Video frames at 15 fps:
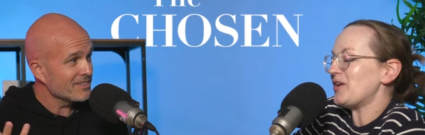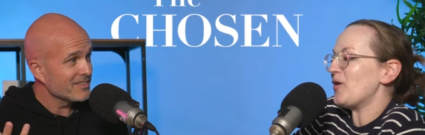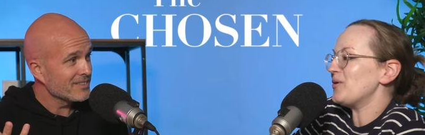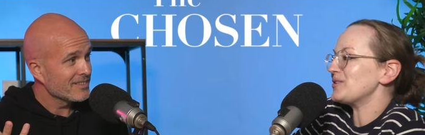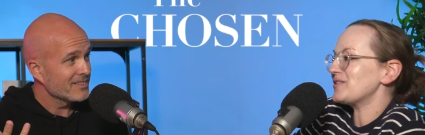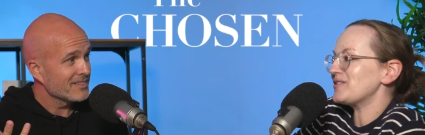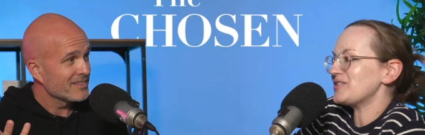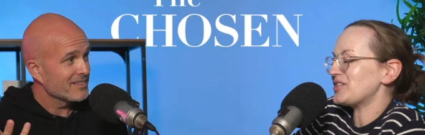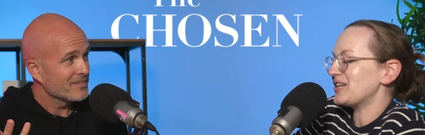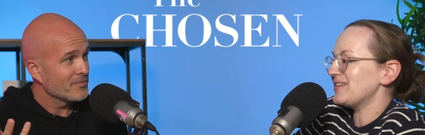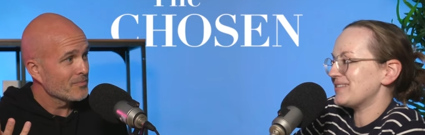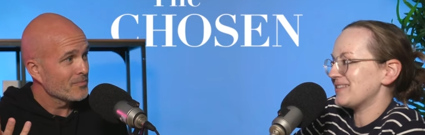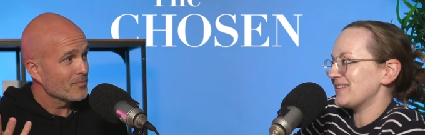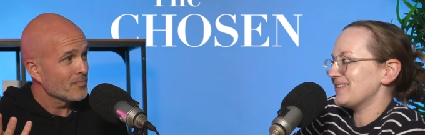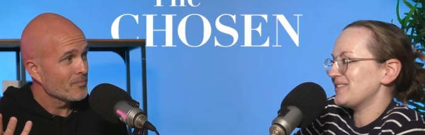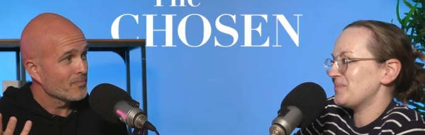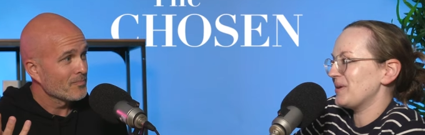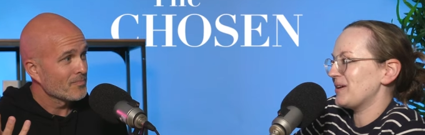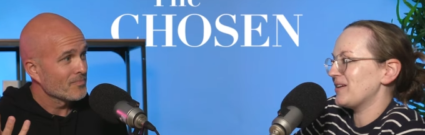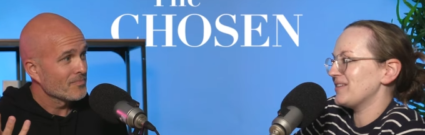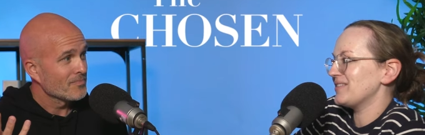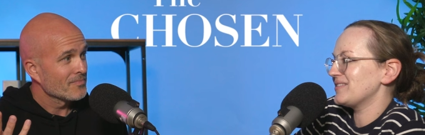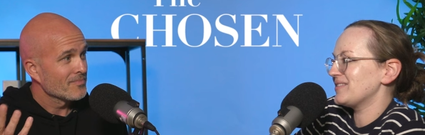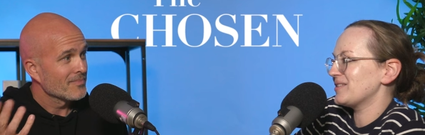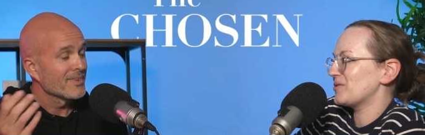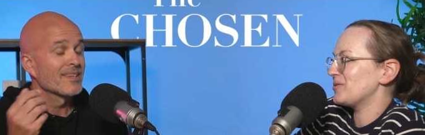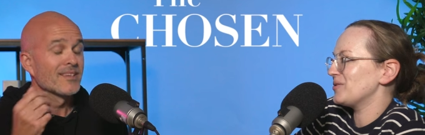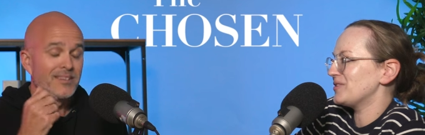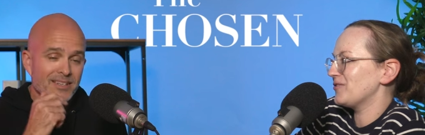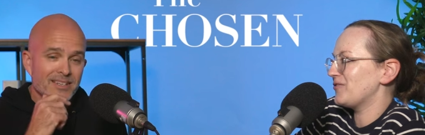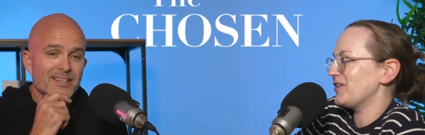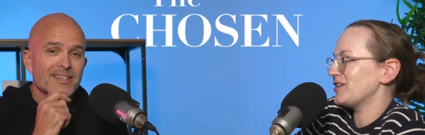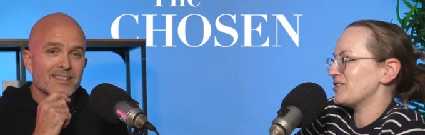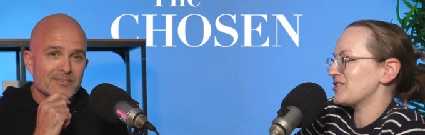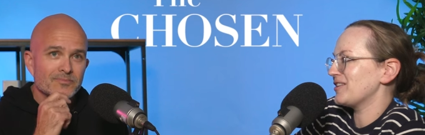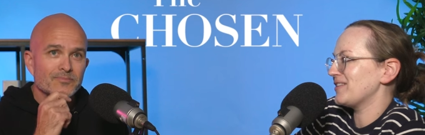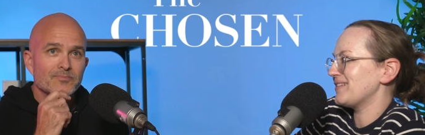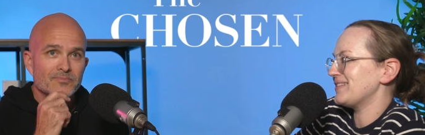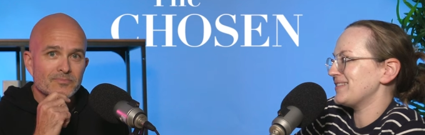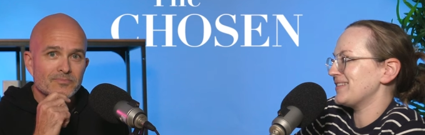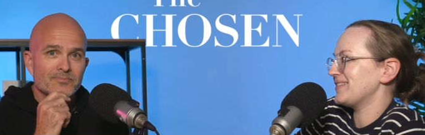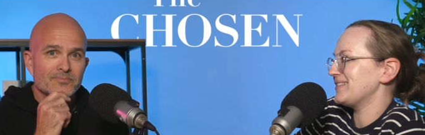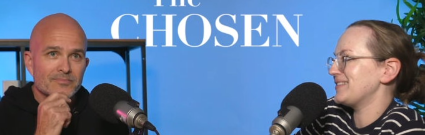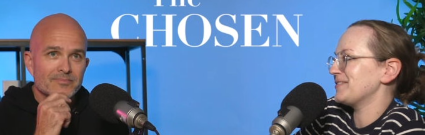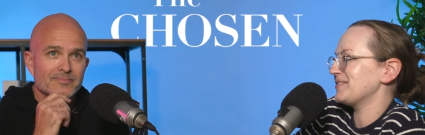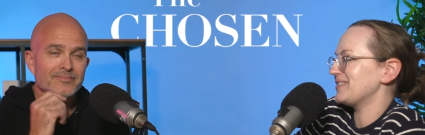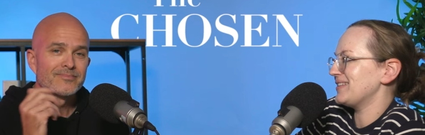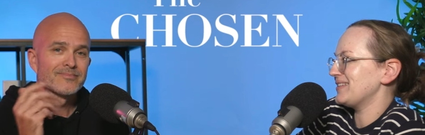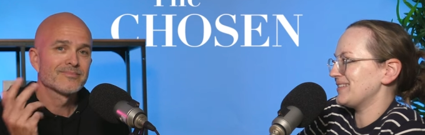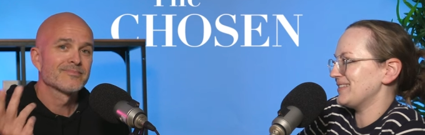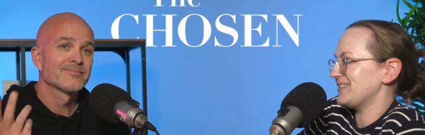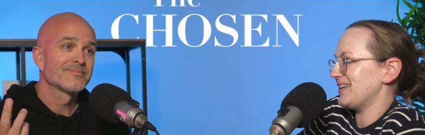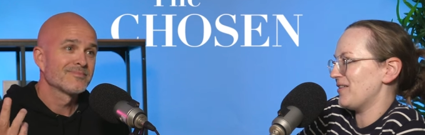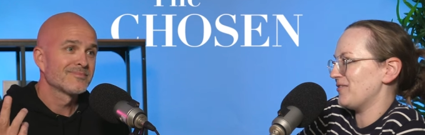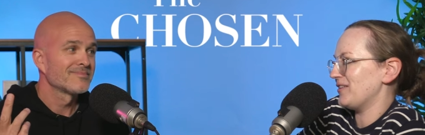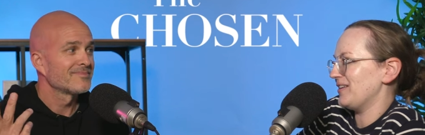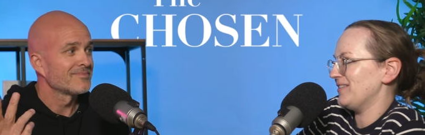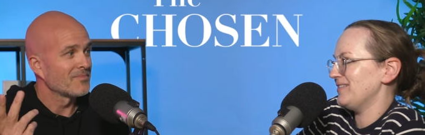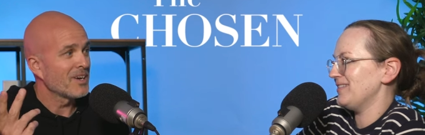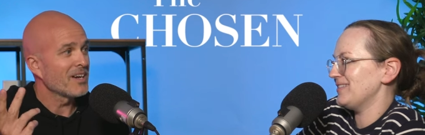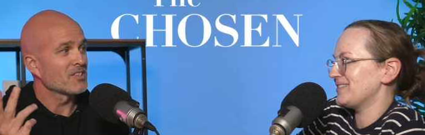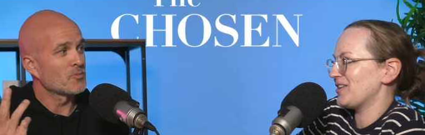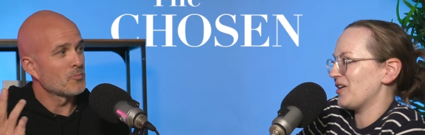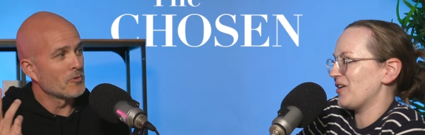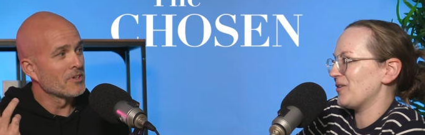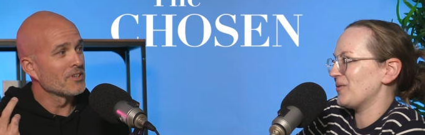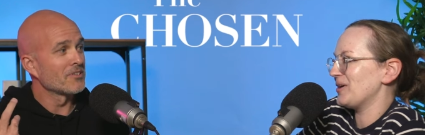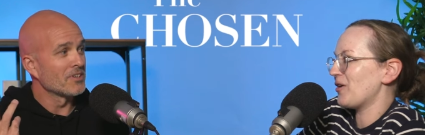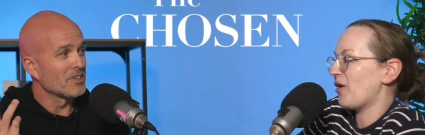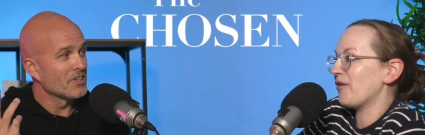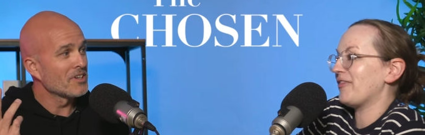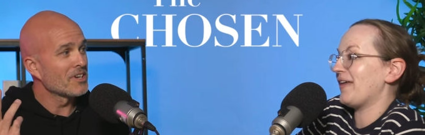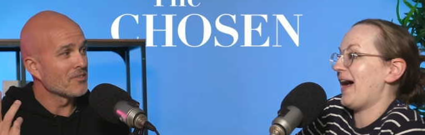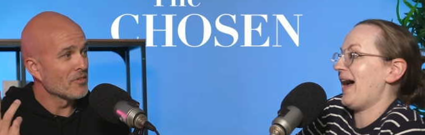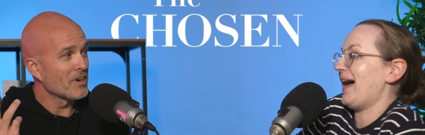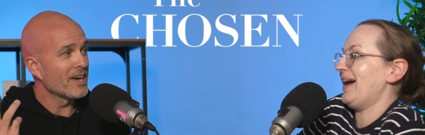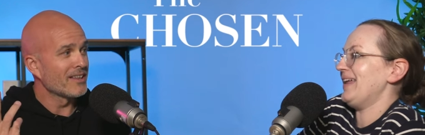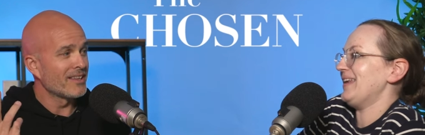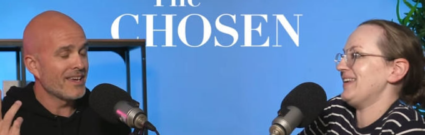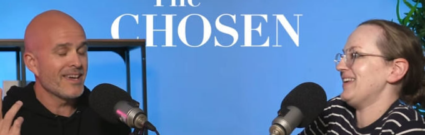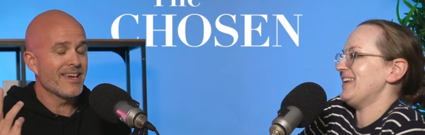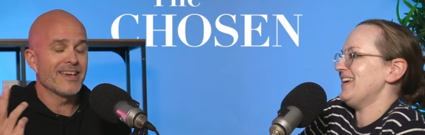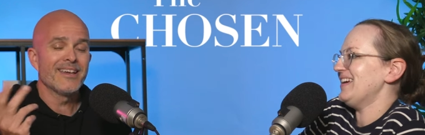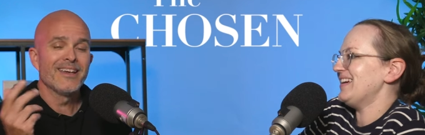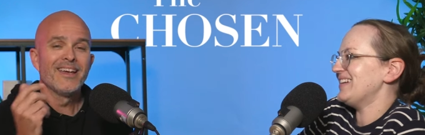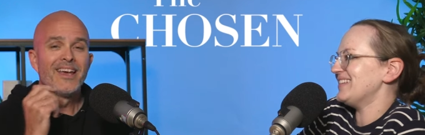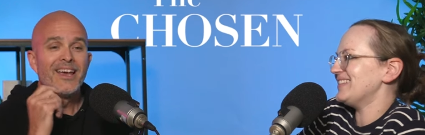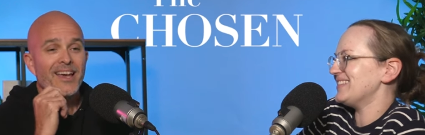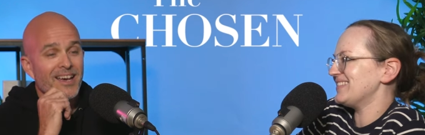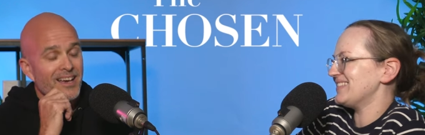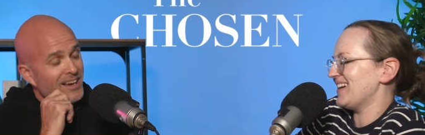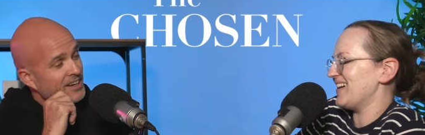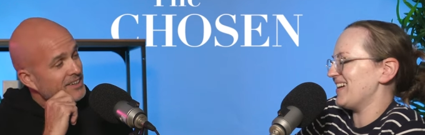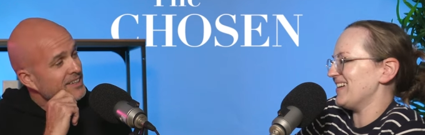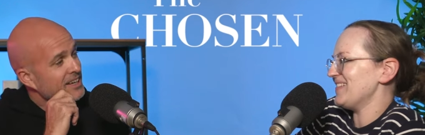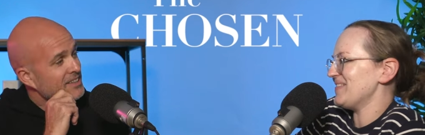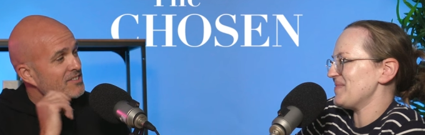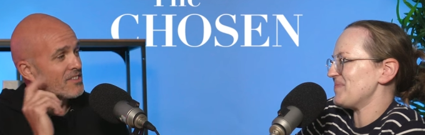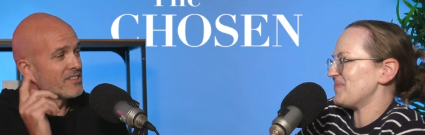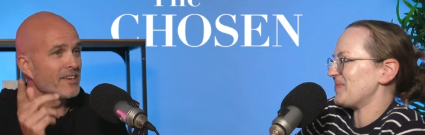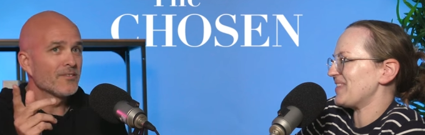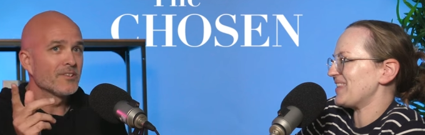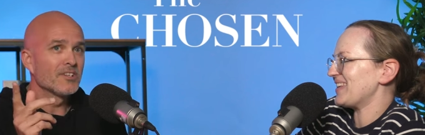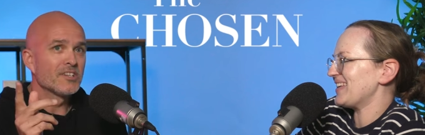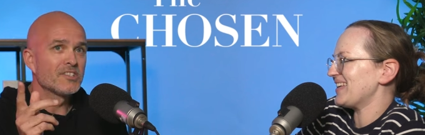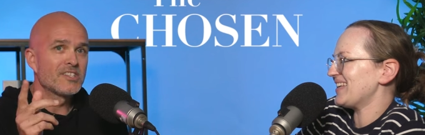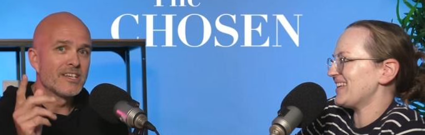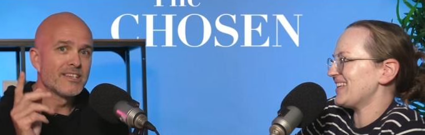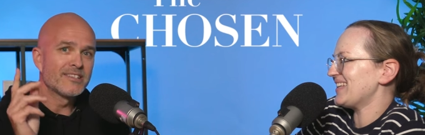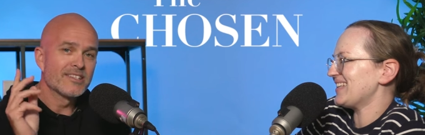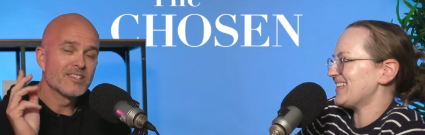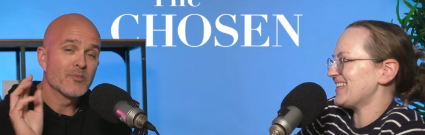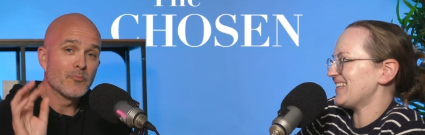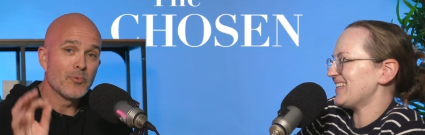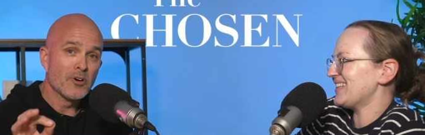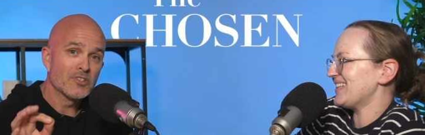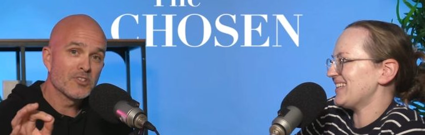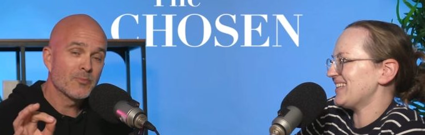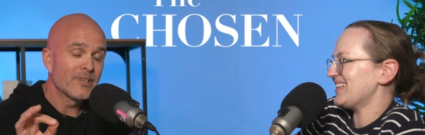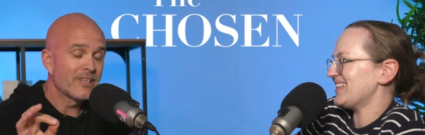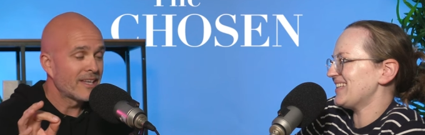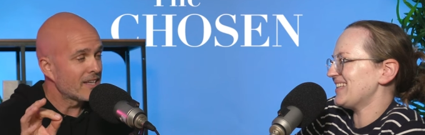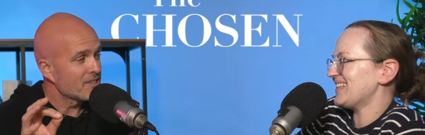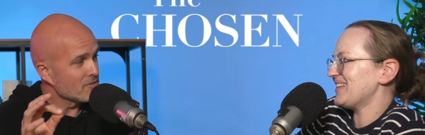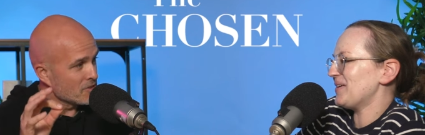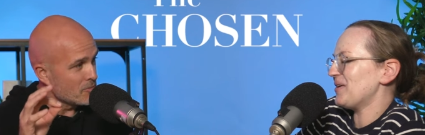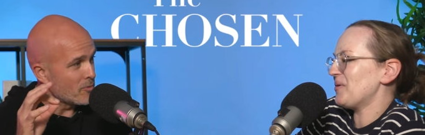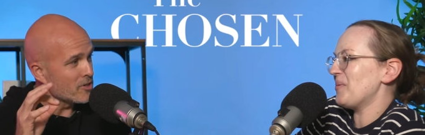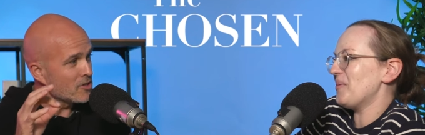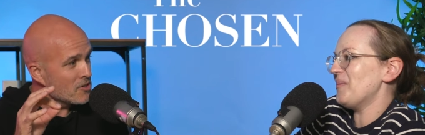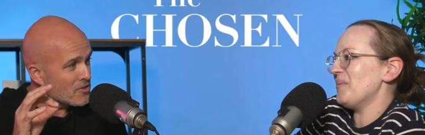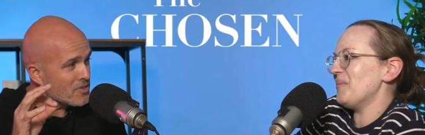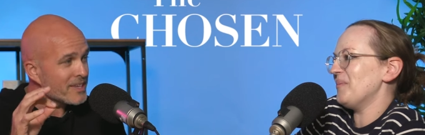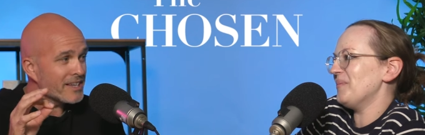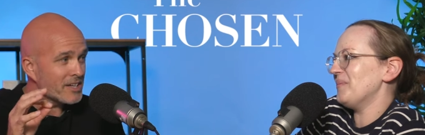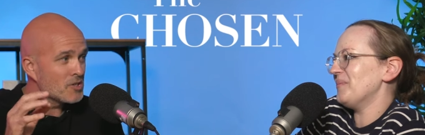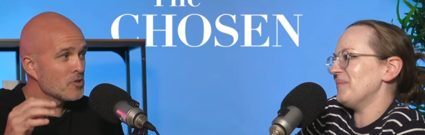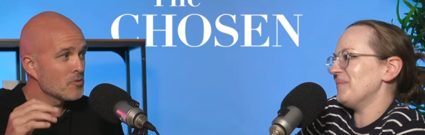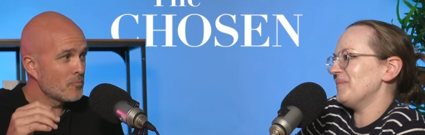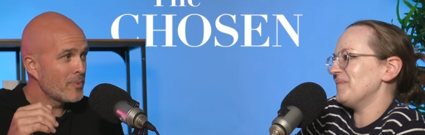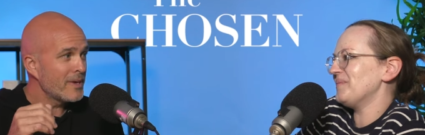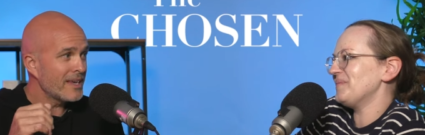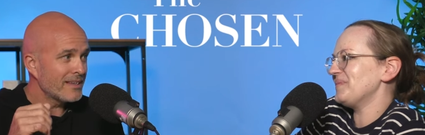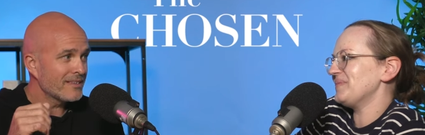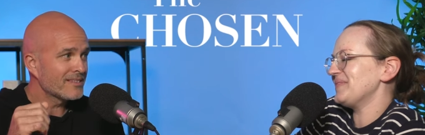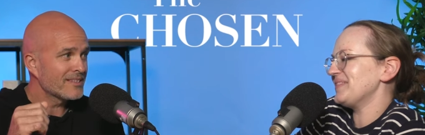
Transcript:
Speaker 1: know it's not Jesus, because the crucifixion isn't until Season seven.
Speaker 2: Wow, so spoiler we know alert that. right there. No. Okay, so definitely not Jesus, possibly Lazarus, but you think it could be